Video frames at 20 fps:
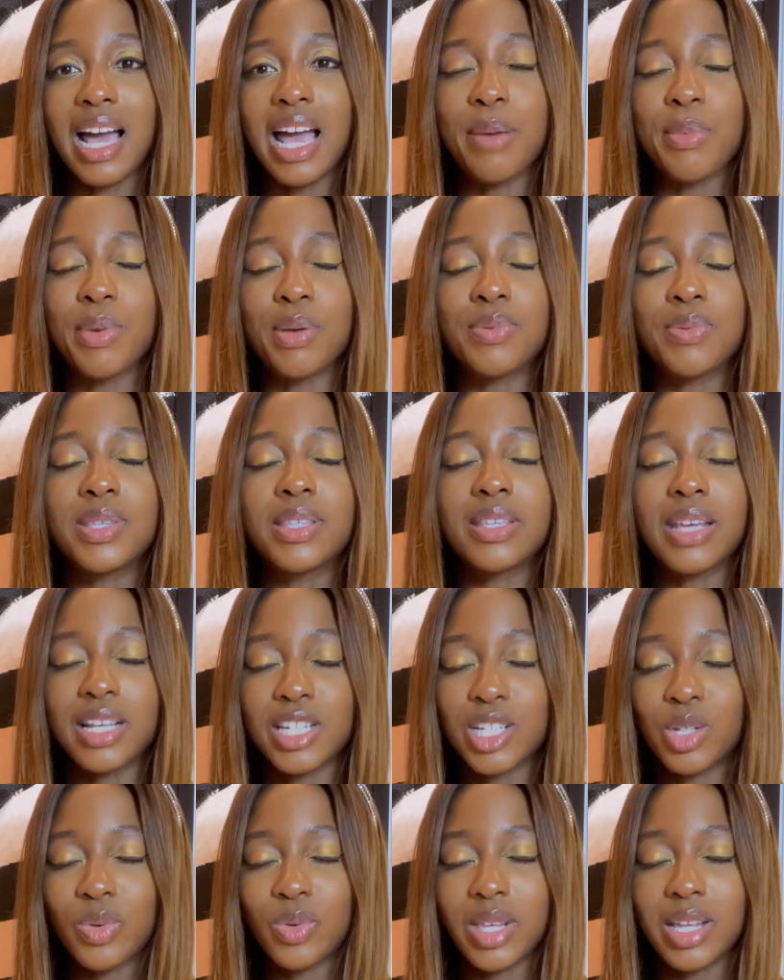I'm
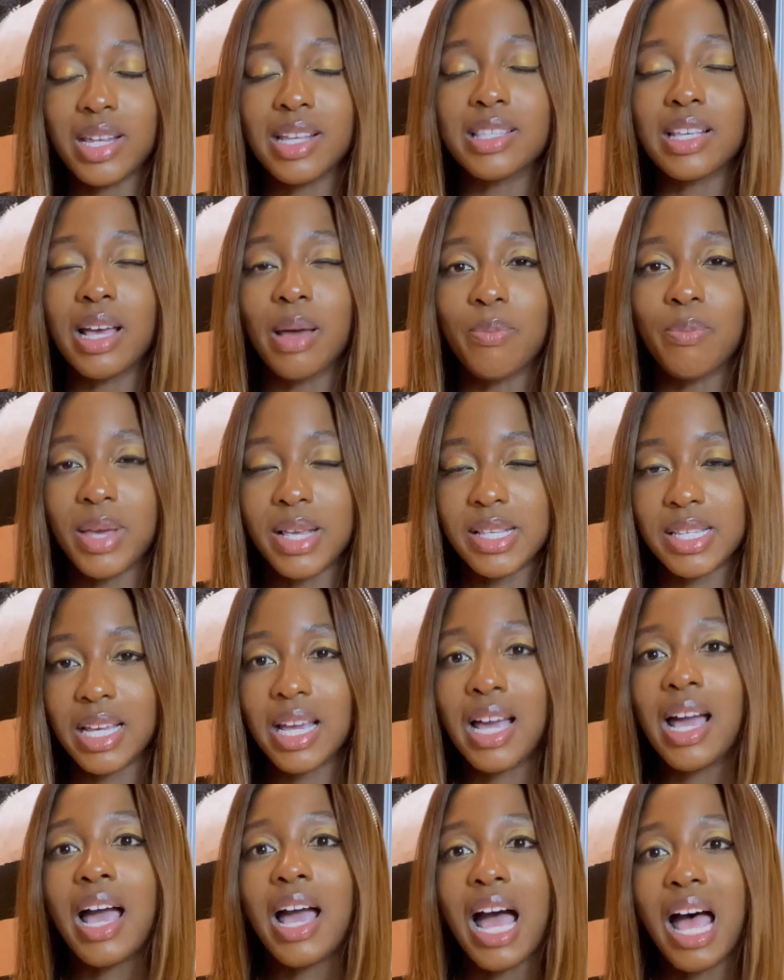obsessed with it. It's amazing.